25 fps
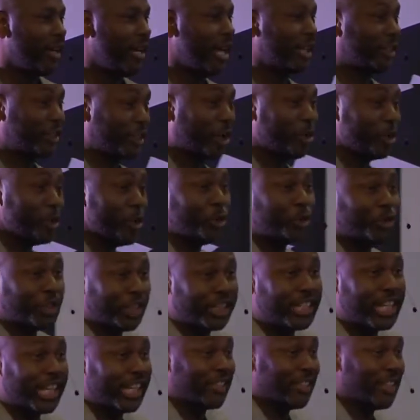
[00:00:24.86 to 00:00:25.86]
And so you
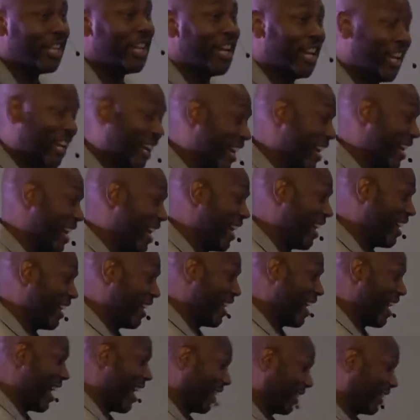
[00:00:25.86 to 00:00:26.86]
should get
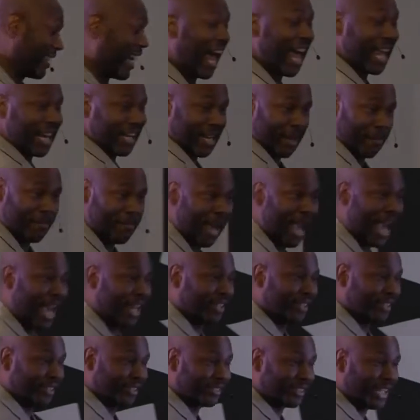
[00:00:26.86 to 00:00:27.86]
excited and mad
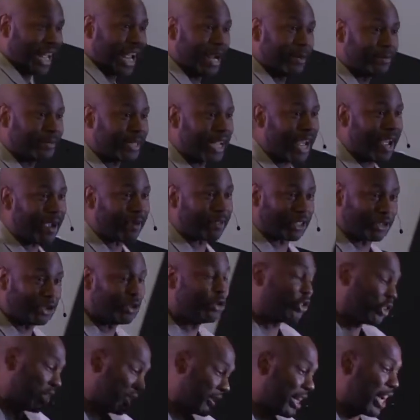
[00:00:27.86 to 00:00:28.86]
at the same time because you
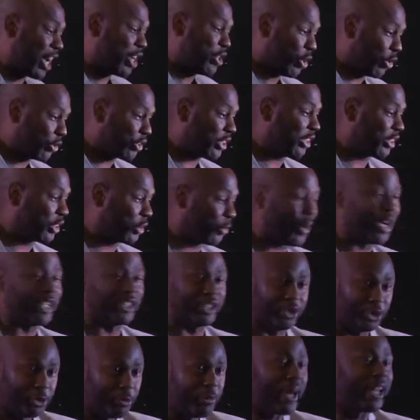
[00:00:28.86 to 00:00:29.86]
should tell your
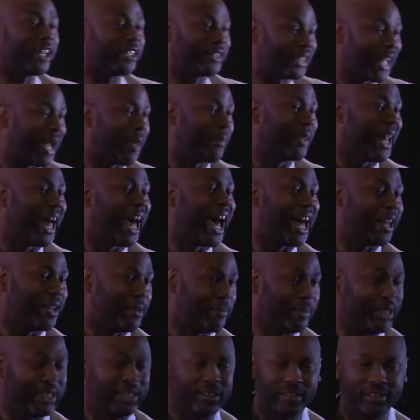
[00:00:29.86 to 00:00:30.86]
situation, you better stop lying to
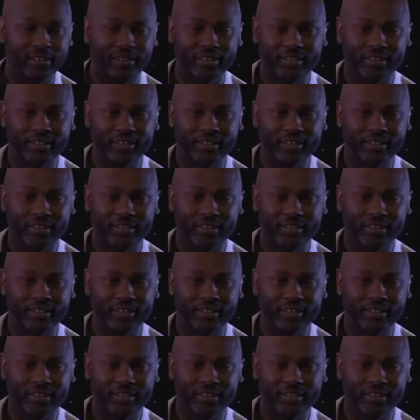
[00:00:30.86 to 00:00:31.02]
me.